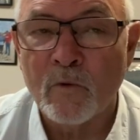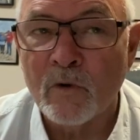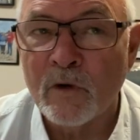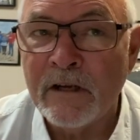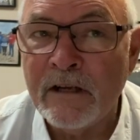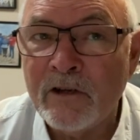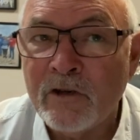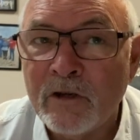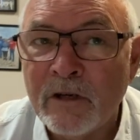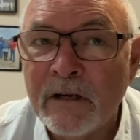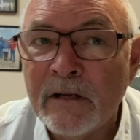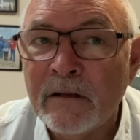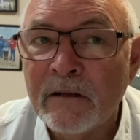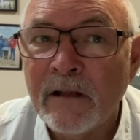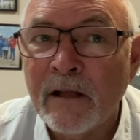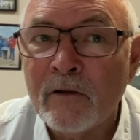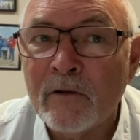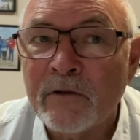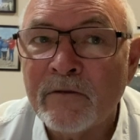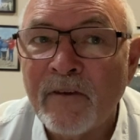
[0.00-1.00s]
reaching
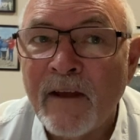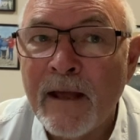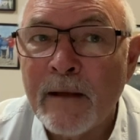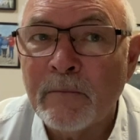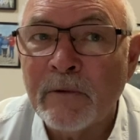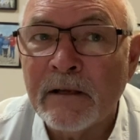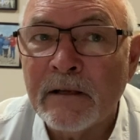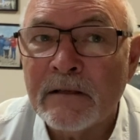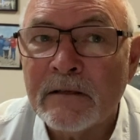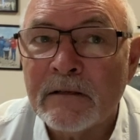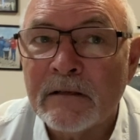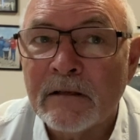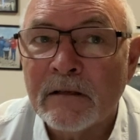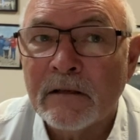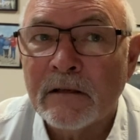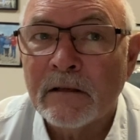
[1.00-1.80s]
those families,